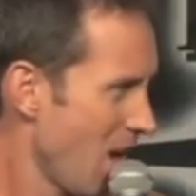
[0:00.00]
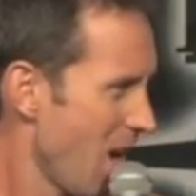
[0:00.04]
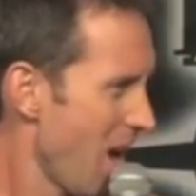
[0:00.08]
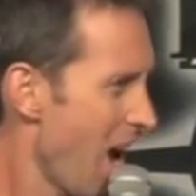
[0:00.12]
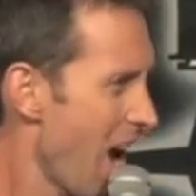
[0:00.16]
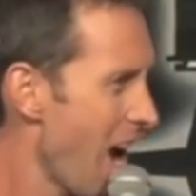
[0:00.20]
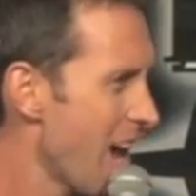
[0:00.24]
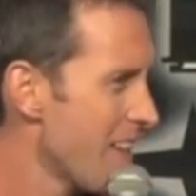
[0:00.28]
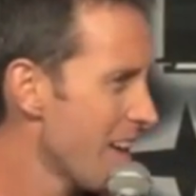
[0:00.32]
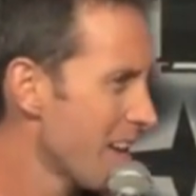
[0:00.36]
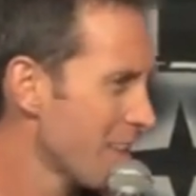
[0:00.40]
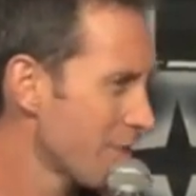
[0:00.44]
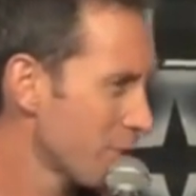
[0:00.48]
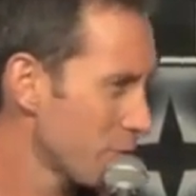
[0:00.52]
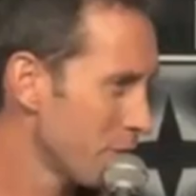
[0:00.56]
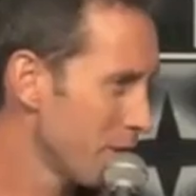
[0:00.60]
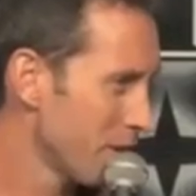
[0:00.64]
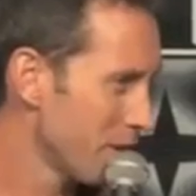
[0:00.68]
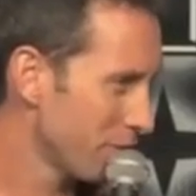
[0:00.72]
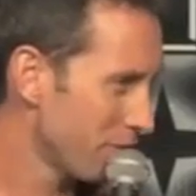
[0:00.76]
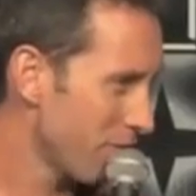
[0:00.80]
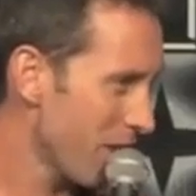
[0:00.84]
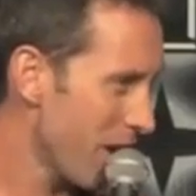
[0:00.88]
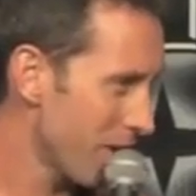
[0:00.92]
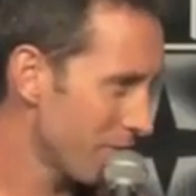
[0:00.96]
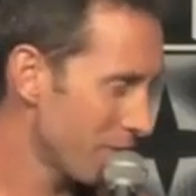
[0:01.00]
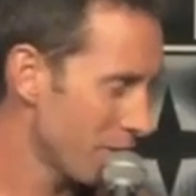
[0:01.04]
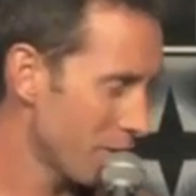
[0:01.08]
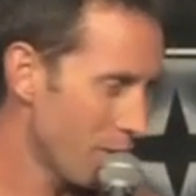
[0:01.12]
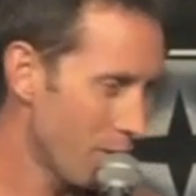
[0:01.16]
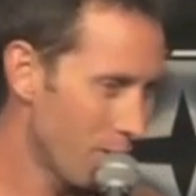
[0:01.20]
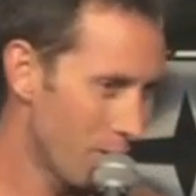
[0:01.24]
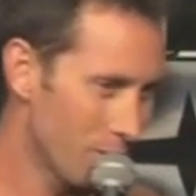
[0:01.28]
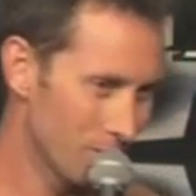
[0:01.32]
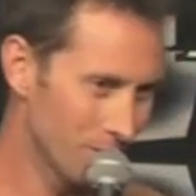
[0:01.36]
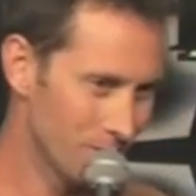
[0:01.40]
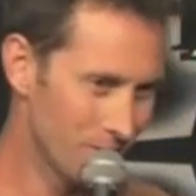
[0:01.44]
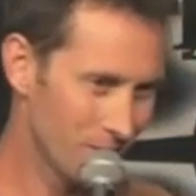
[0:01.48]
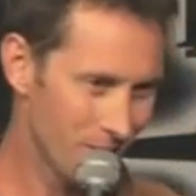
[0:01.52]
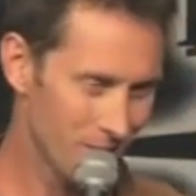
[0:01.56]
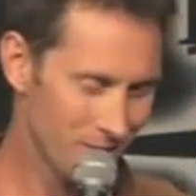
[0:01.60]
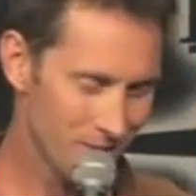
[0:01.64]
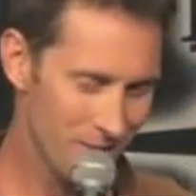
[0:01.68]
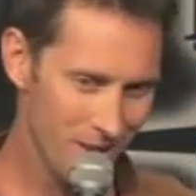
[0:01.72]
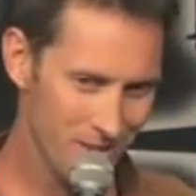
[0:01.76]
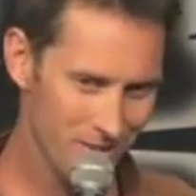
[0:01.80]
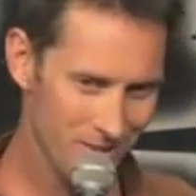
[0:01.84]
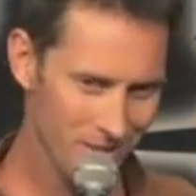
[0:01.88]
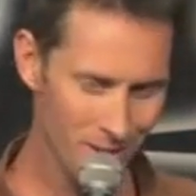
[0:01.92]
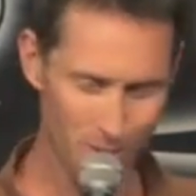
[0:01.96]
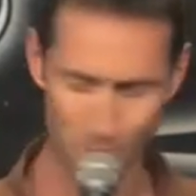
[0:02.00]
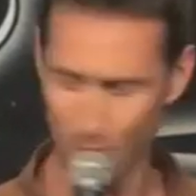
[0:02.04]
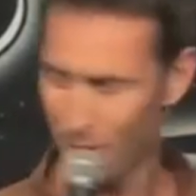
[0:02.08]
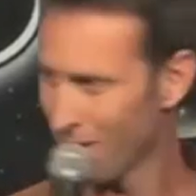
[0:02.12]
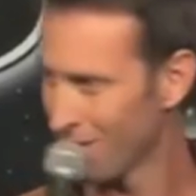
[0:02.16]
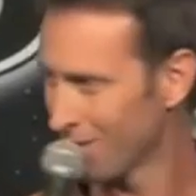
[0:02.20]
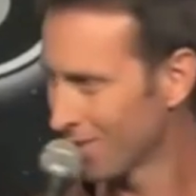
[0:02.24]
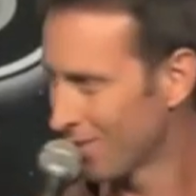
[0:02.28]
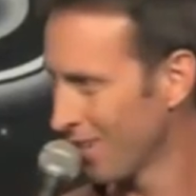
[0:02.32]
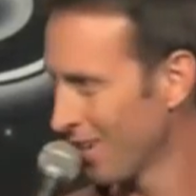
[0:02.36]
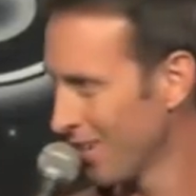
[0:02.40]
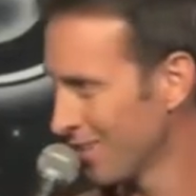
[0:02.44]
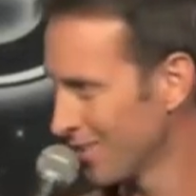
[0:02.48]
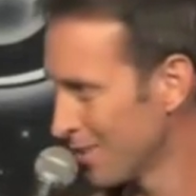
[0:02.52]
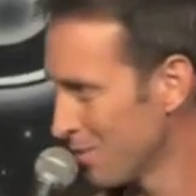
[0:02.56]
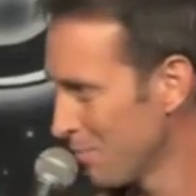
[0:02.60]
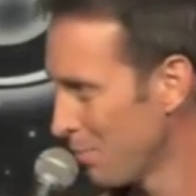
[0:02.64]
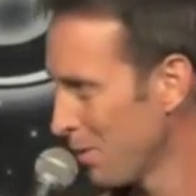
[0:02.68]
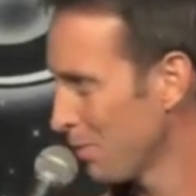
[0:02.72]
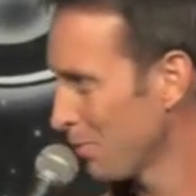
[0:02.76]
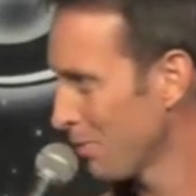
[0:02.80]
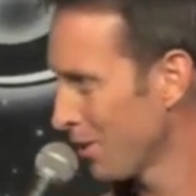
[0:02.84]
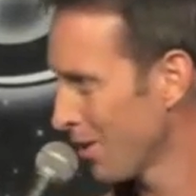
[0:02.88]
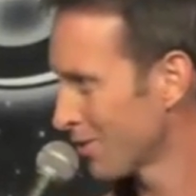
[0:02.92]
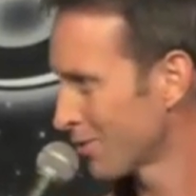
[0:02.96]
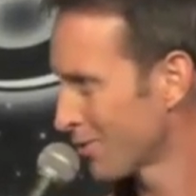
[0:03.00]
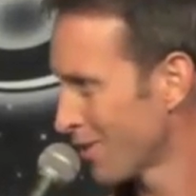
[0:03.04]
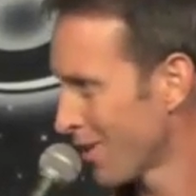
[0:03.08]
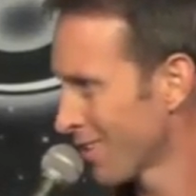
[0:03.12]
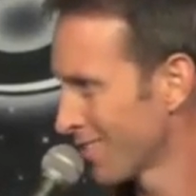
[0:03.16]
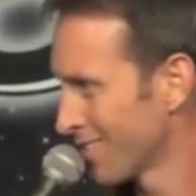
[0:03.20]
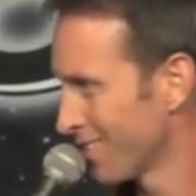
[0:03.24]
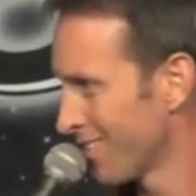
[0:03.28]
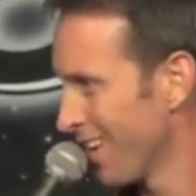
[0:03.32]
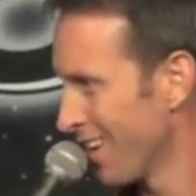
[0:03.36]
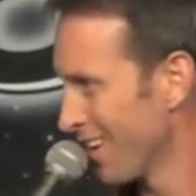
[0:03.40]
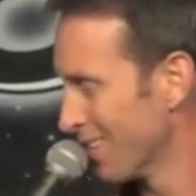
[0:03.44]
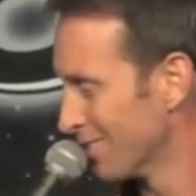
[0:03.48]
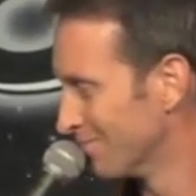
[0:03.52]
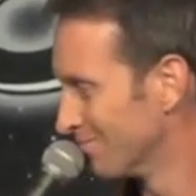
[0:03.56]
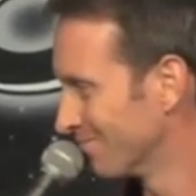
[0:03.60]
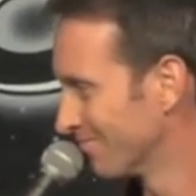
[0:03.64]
I like 3 to 5-year-olds because they say weird things that people on drugs say.